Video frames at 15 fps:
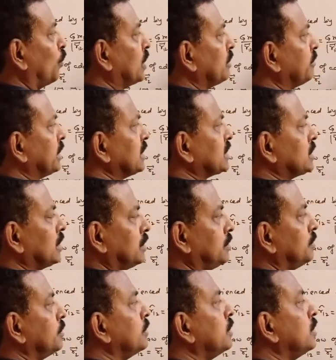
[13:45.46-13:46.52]
whatever is the
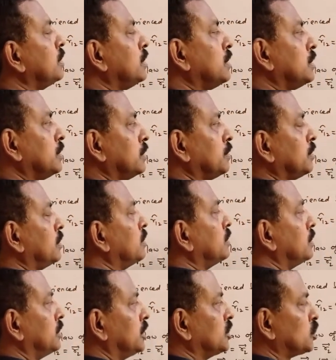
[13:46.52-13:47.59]

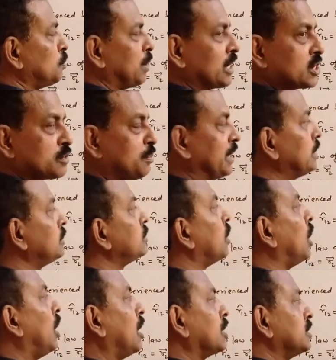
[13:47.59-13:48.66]
displacement
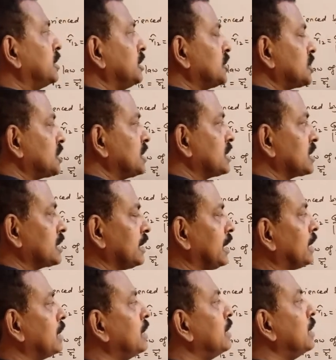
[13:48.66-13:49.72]
or the distance
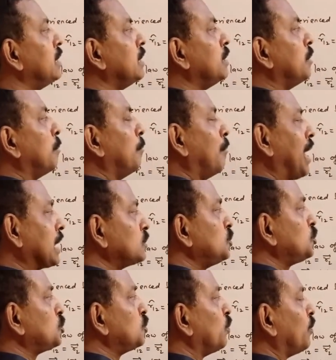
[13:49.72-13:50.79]
there, magnitude